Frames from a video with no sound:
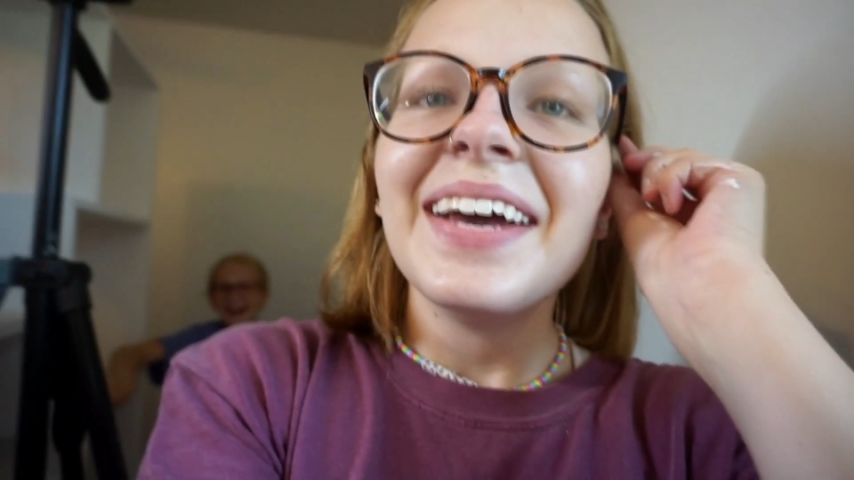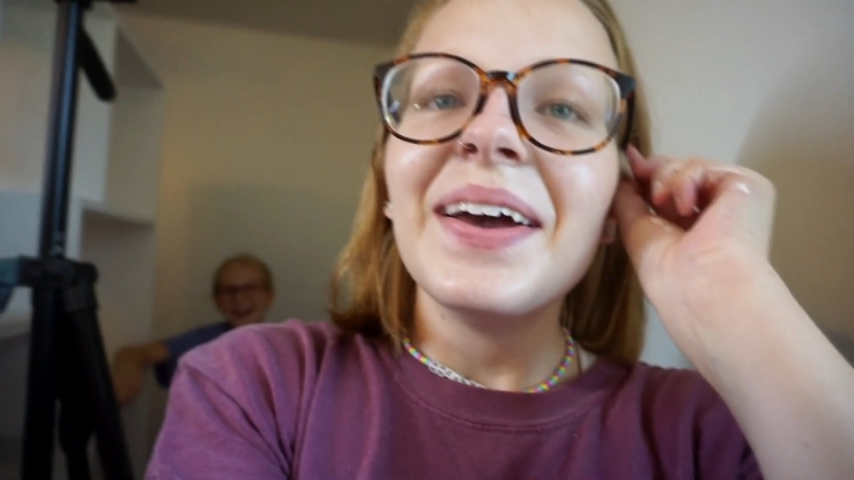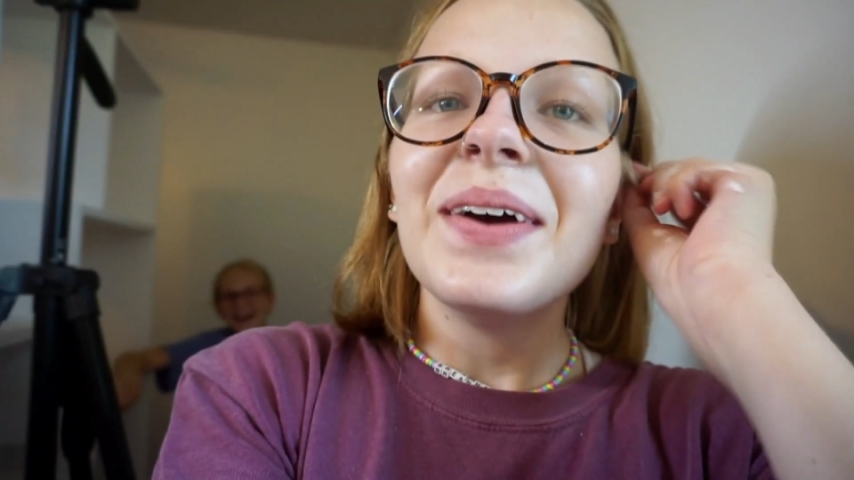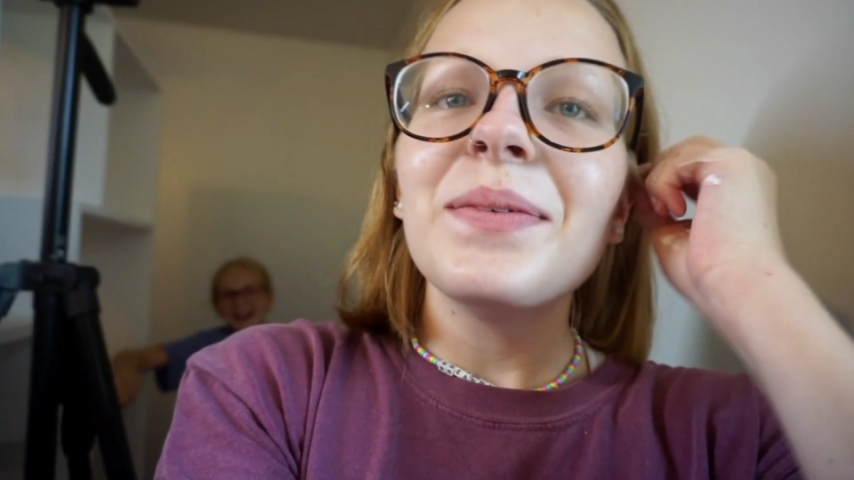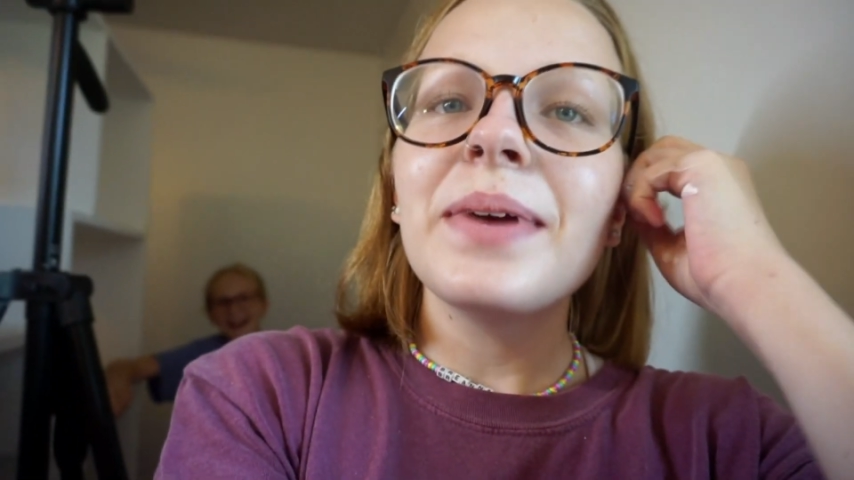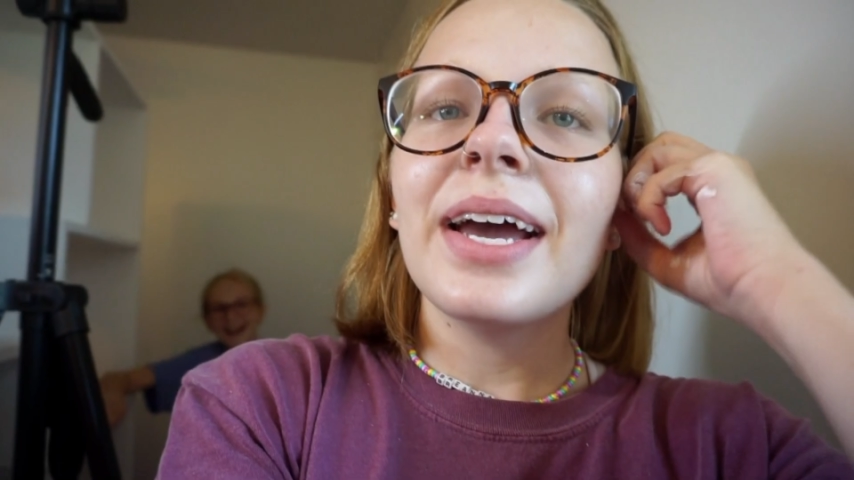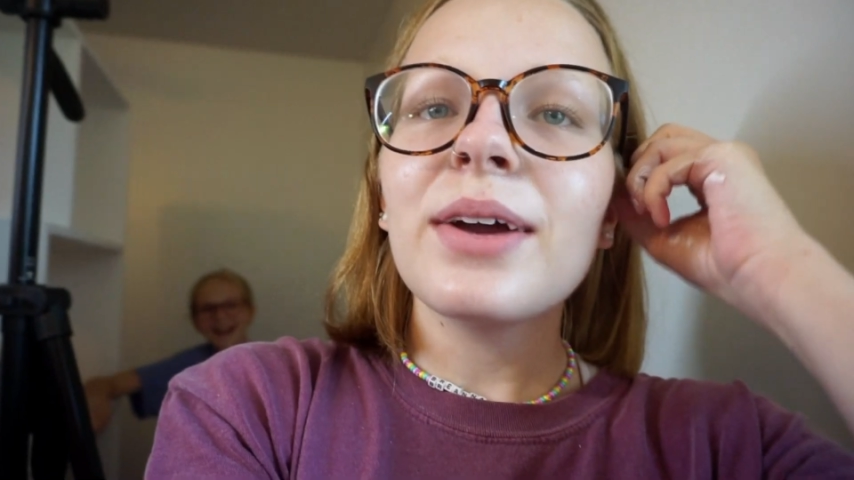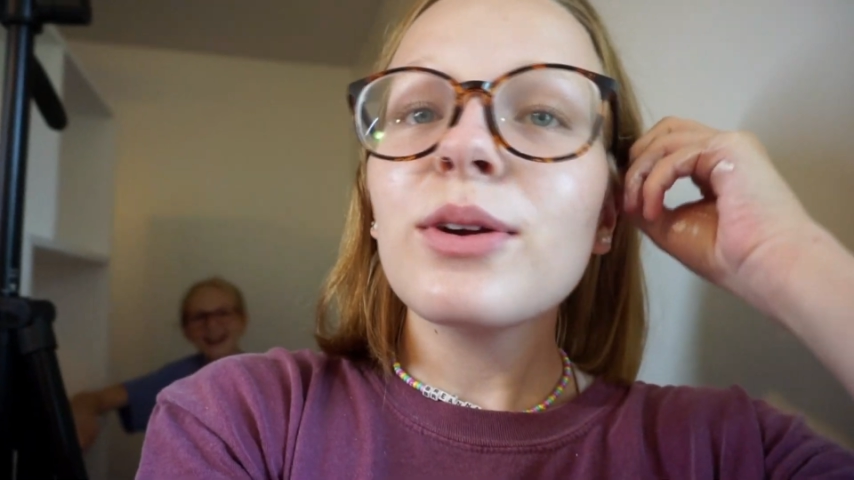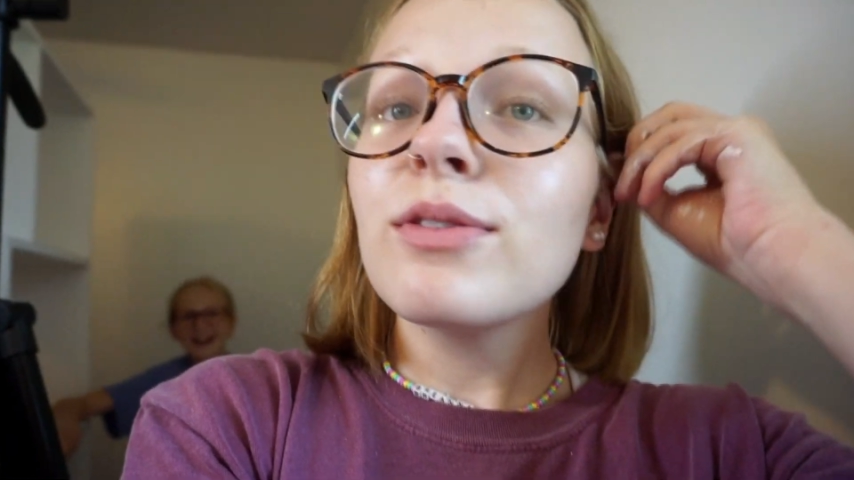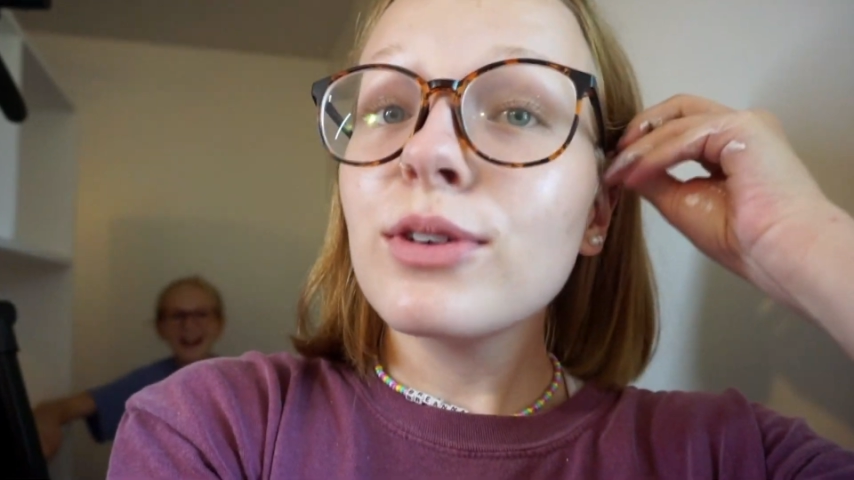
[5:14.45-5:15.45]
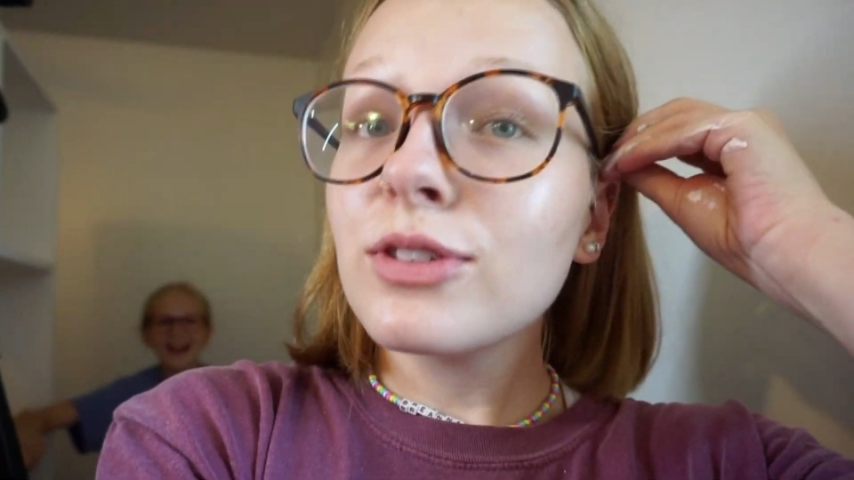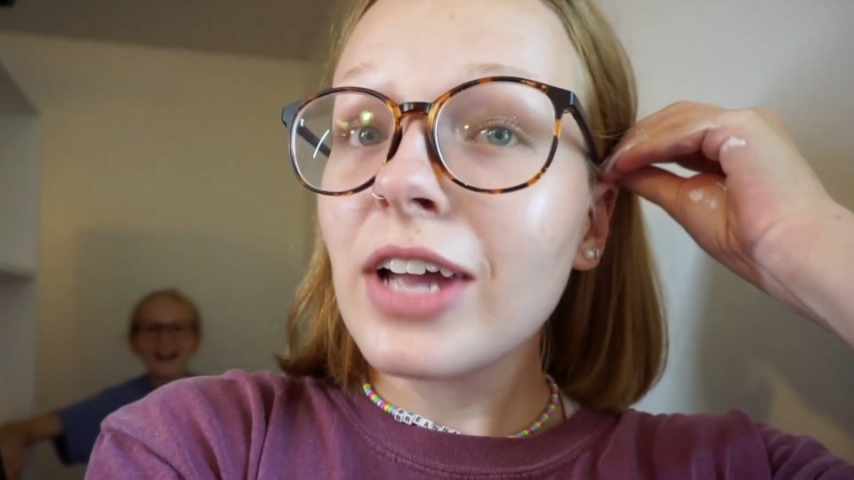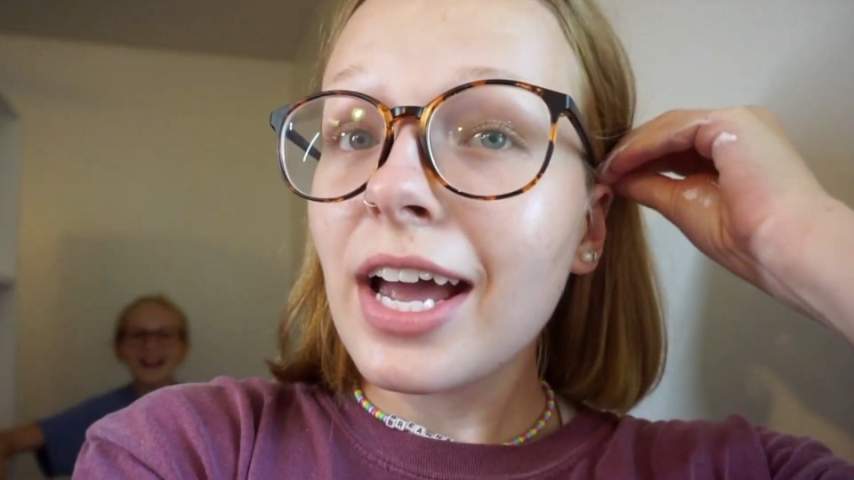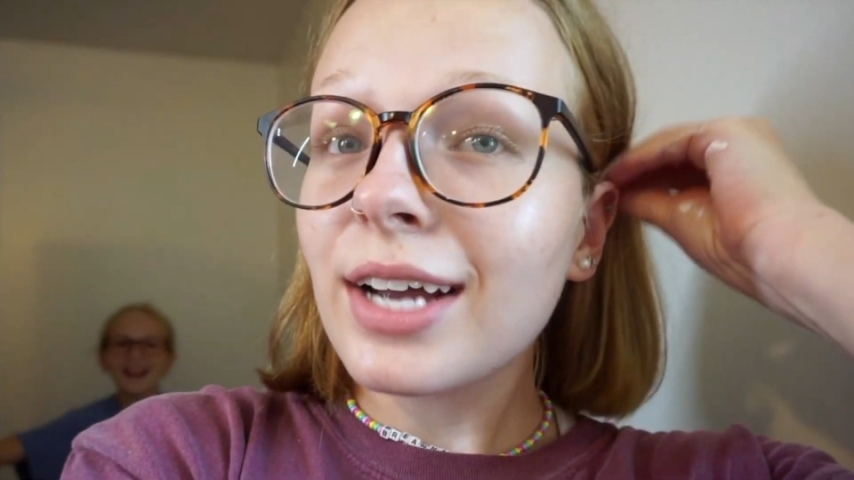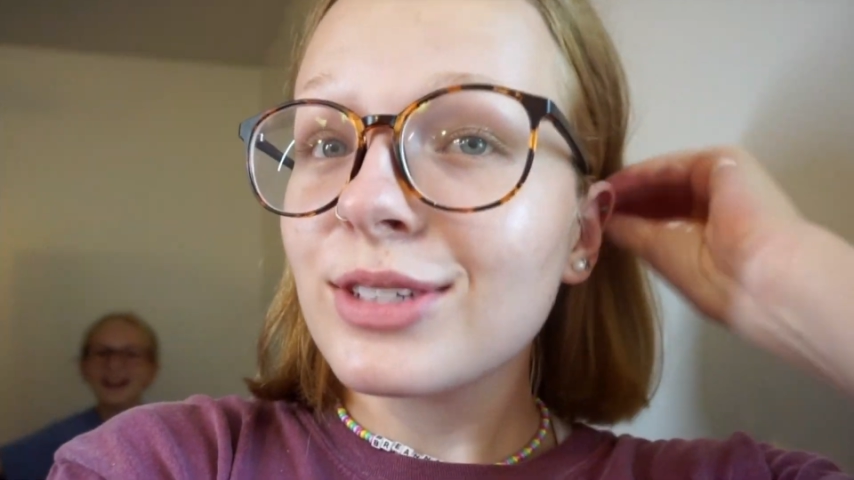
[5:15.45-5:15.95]
we had our first
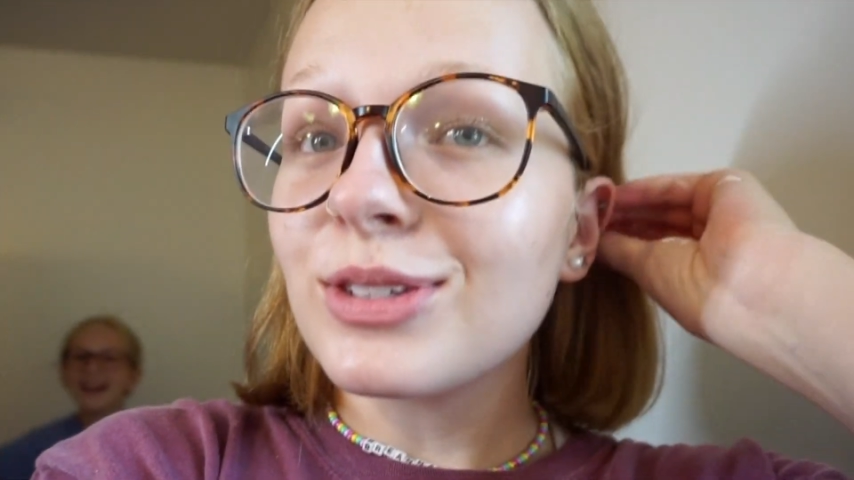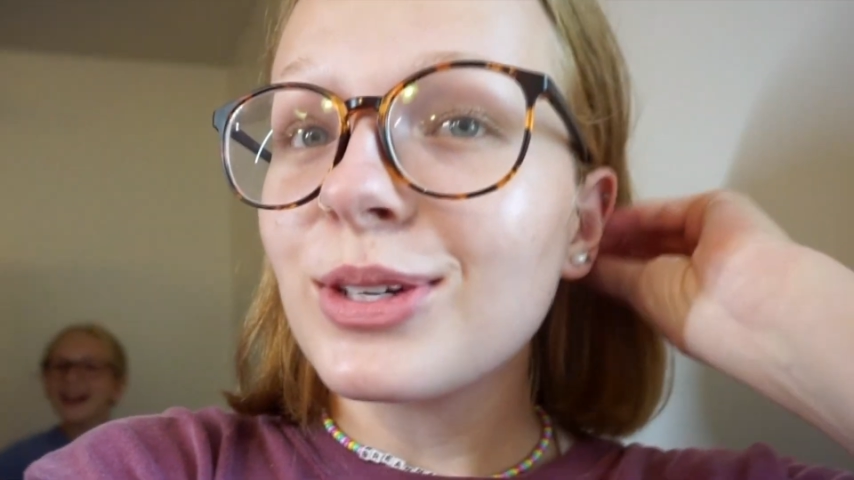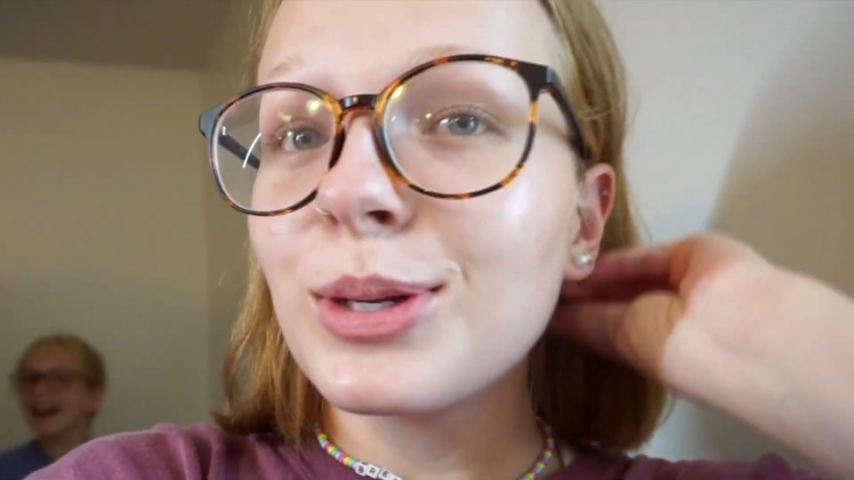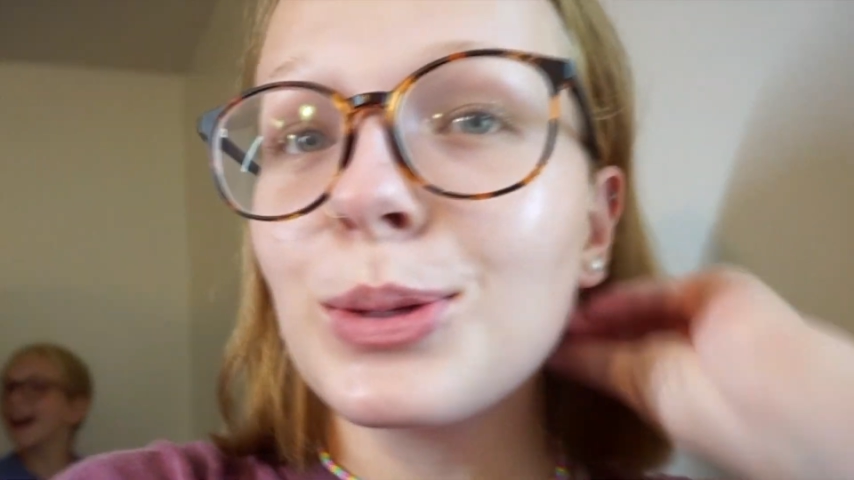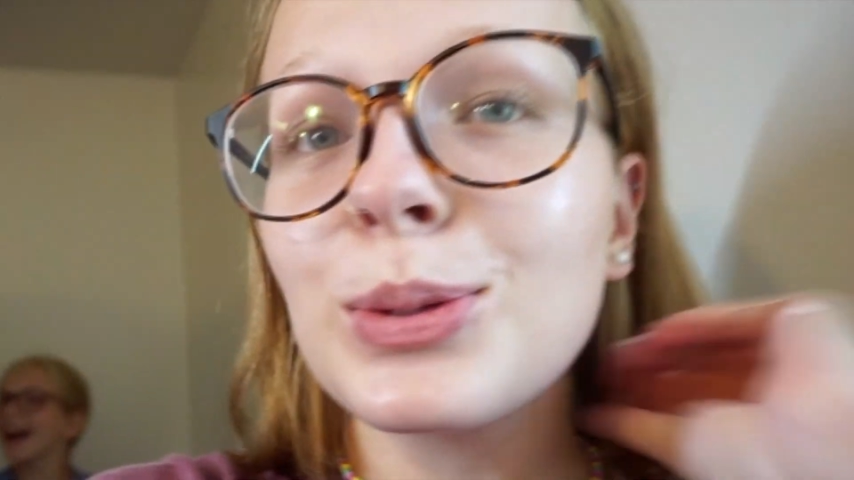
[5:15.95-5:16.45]
accident.